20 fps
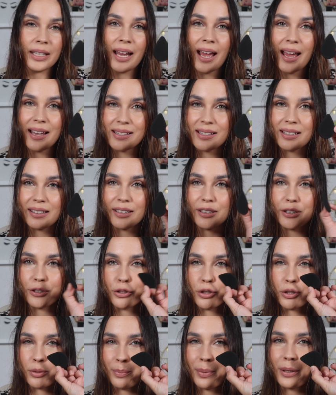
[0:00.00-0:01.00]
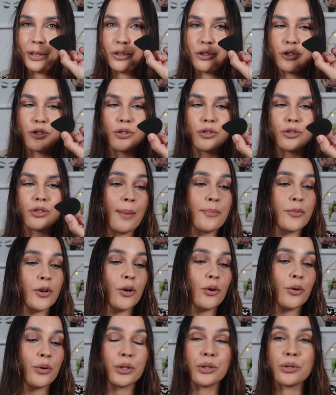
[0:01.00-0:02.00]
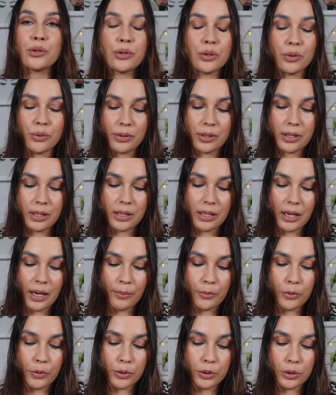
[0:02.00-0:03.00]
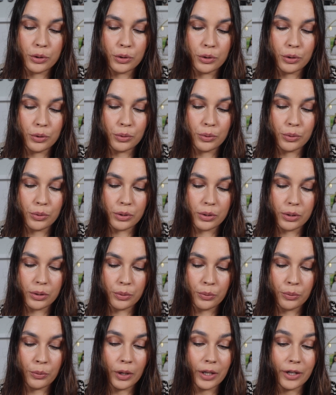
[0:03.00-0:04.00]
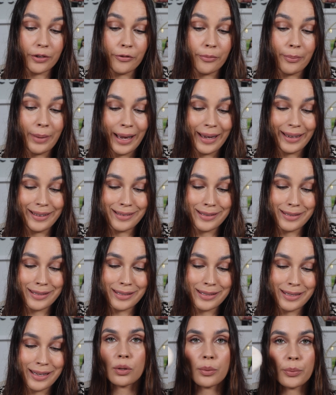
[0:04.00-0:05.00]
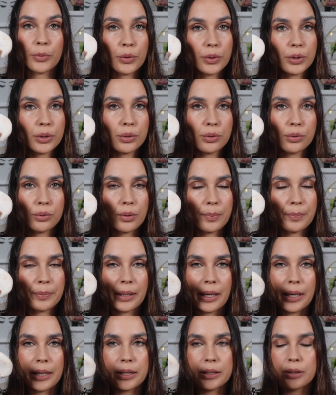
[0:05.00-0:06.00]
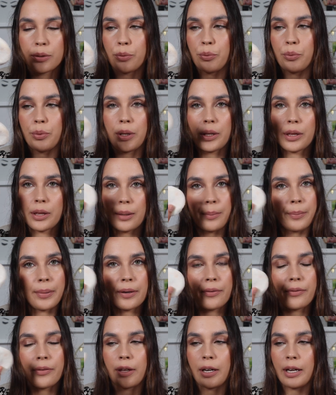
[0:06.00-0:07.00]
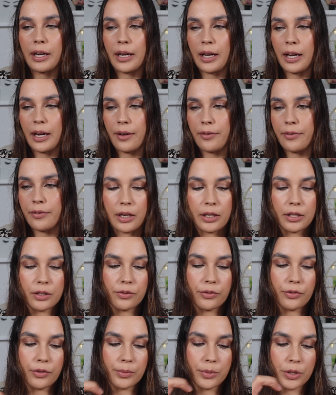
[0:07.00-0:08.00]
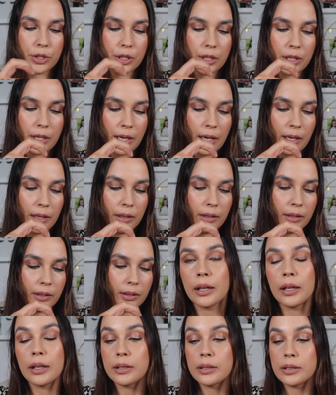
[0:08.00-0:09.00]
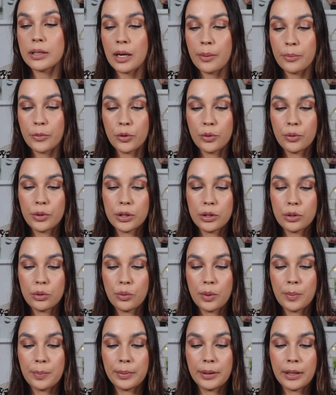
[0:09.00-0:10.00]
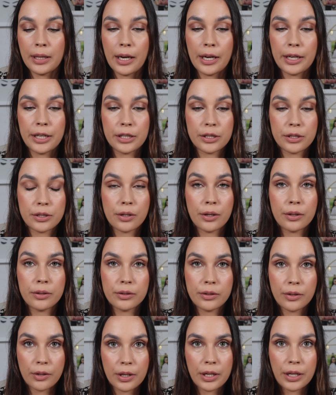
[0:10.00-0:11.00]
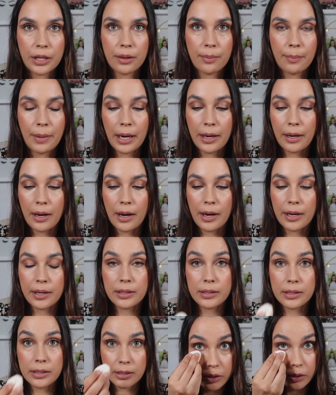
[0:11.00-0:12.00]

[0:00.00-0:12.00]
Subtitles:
It has a little sponge. I'm not going to use it. I'm going to use one of mine. So I'm going to apply it with a puff that I have, that it's from Chanel. And I'm going to apply it underneath my eye. The